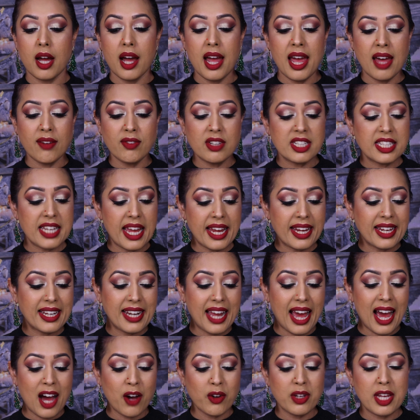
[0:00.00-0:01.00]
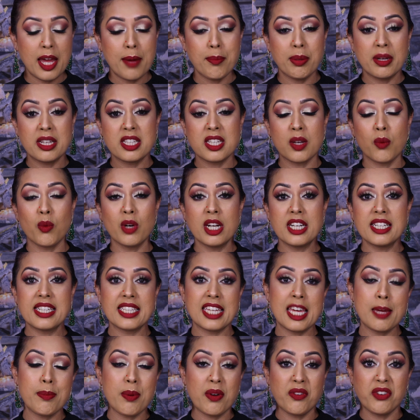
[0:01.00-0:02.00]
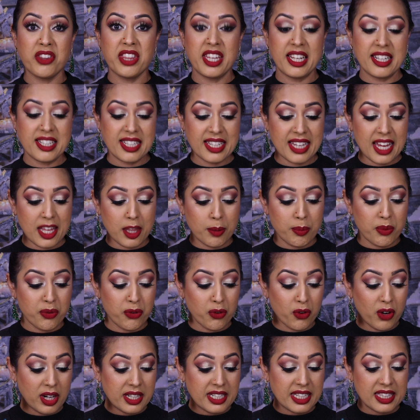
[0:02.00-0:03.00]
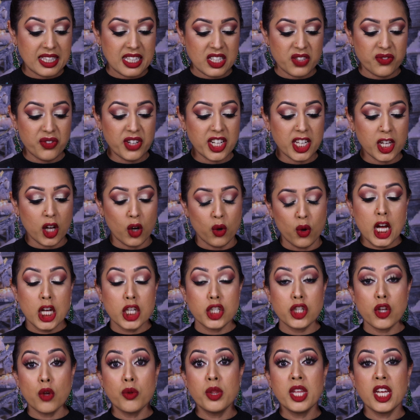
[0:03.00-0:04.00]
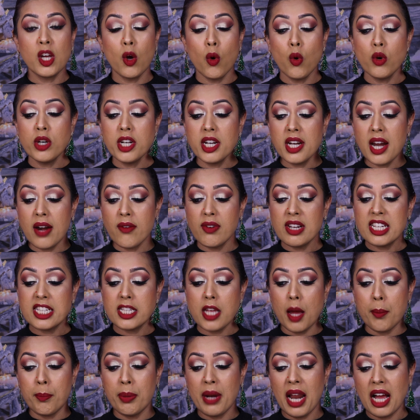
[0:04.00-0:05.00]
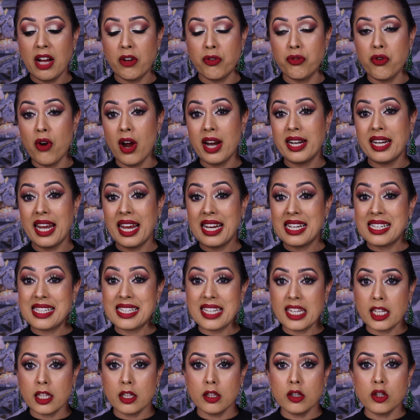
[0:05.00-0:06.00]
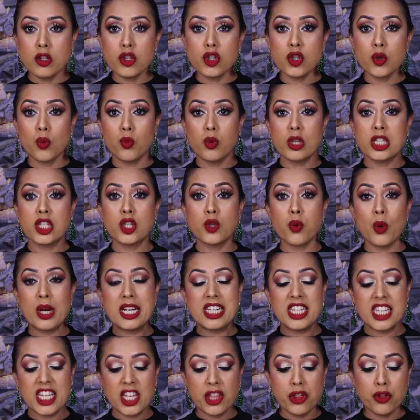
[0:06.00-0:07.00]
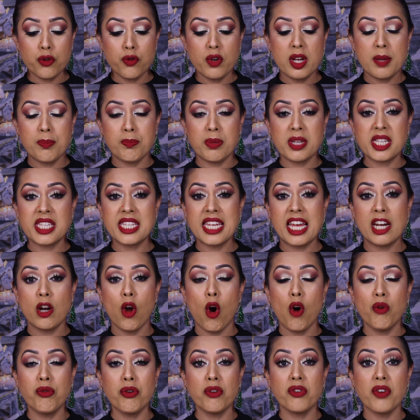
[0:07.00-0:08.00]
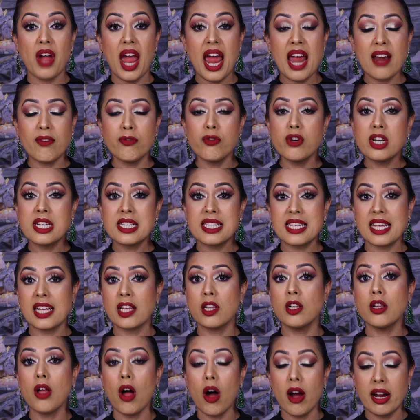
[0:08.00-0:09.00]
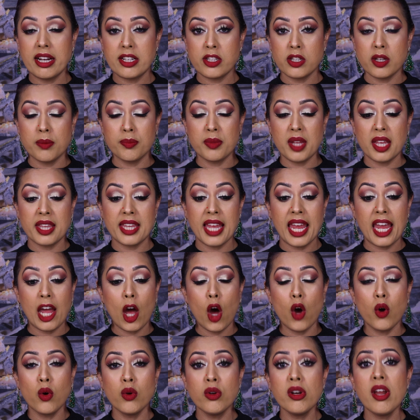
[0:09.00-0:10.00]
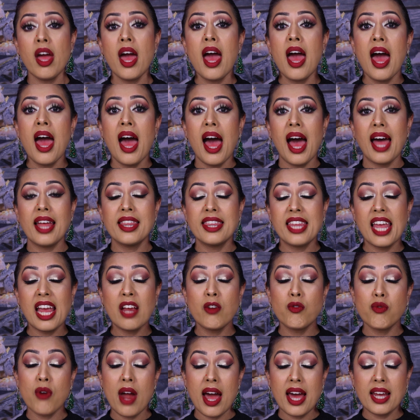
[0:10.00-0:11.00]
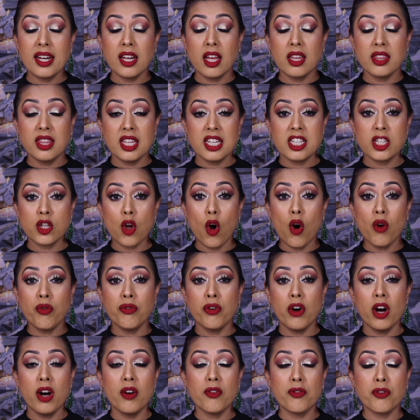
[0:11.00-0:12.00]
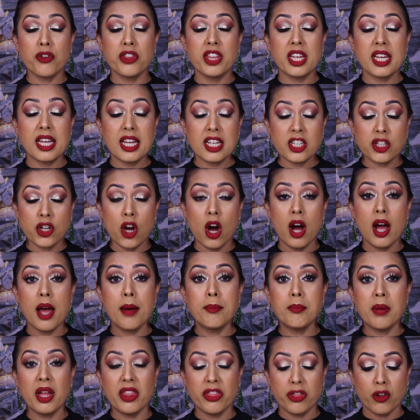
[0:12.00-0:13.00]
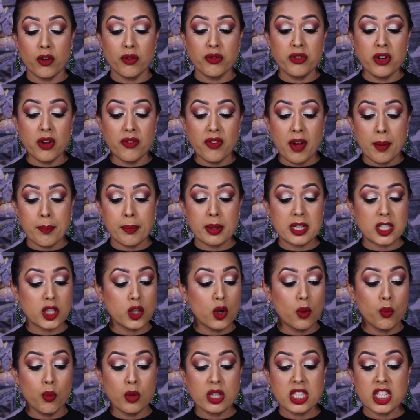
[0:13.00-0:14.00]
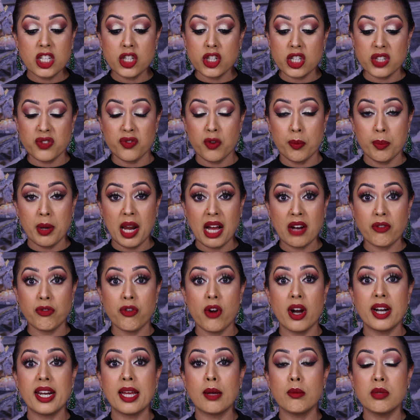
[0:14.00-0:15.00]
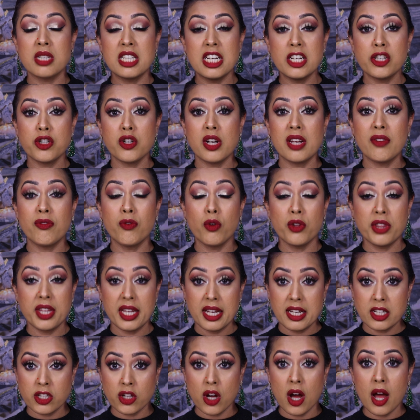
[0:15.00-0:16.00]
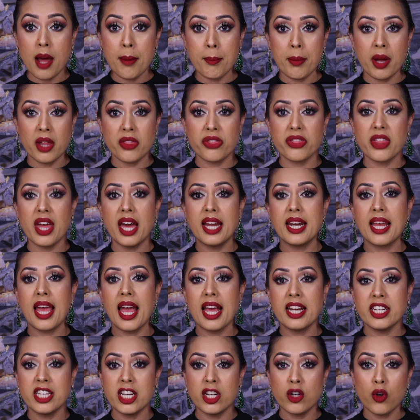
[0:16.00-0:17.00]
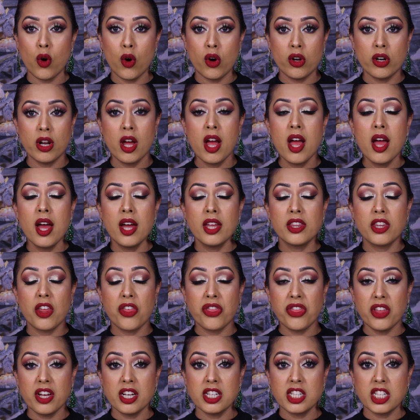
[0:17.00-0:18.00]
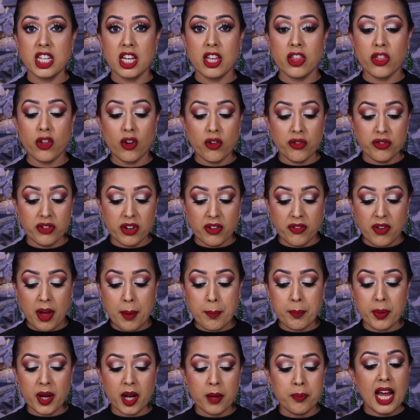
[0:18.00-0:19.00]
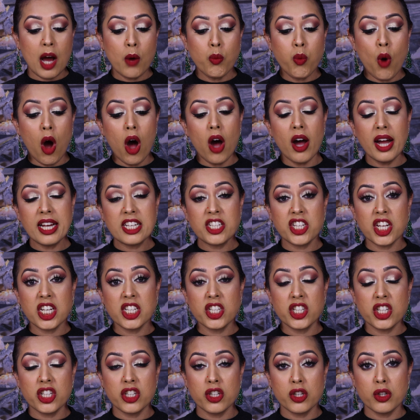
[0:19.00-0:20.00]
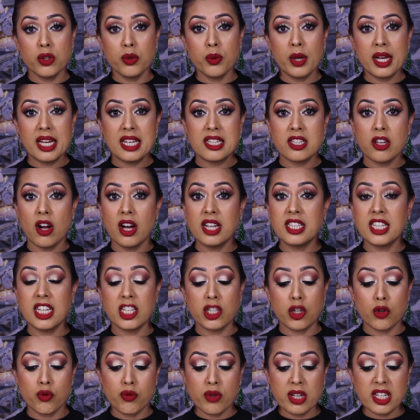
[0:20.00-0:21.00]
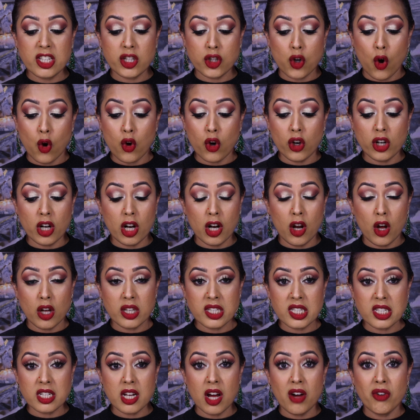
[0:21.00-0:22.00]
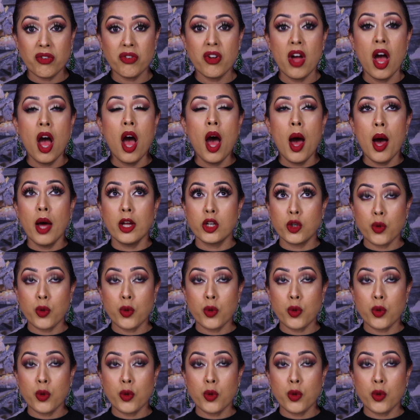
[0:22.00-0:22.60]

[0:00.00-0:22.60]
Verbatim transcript: I haven't taken it out yet because I wanted to keep everything together before I did this video. So The Ordinary's Black Friday deals was 23% off of every single item that they own and they ran this offer for the entire month of November. So it wasn't just for Black Friday, it was literally for the entire month and it ended on the 30th of November. Now what I tend to do is I tend to restock on a lot of stuff.